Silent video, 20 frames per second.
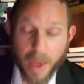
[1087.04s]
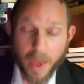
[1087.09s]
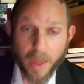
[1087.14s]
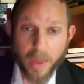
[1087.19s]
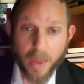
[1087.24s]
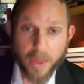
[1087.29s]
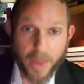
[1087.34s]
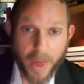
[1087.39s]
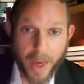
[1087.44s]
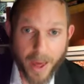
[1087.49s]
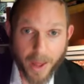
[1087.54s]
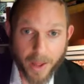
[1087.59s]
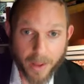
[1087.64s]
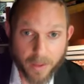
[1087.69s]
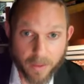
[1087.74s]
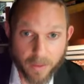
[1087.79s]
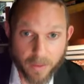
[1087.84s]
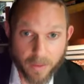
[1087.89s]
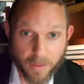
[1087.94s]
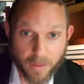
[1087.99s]
That
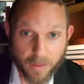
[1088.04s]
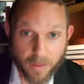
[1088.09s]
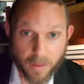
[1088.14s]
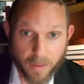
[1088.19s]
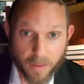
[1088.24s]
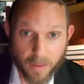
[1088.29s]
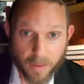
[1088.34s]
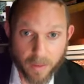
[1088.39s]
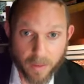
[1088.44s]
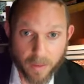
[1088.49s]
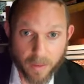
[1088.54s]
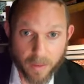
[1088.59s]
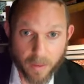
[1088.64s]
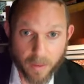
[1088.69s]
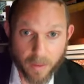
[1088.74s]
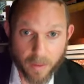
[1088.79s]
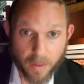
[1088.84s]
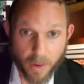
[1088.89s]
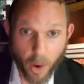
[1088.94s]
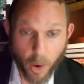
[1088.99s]

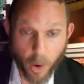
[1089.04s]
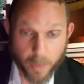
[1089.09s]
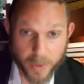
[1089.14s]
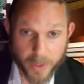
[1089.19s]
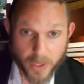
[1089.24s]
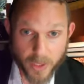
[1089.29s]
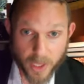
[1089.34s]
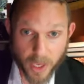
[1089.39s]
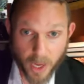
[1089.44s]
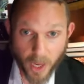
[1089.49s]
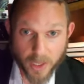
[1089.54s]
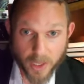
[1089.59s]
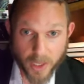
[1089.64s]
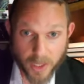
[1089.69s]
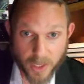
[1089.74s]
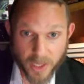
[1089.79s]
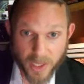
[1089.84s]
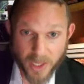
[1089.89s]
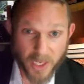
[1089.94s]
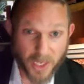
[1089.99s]
opens the closet
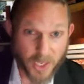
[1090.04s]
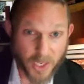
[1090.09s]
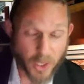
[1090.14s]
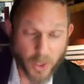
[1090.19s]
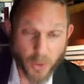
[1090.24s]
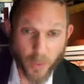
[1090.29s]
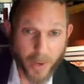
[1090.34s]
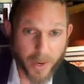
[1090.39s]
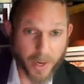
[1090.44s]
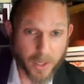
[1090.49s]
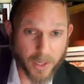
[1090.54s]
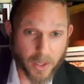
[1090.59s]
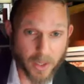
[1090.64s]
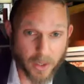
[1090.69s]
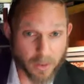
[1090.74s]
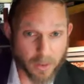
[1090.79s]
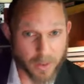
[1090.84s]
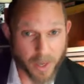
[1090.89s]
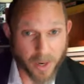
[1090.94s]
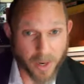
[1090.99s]
and he sees his wedding
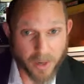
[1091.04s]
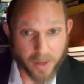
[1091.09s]
suit and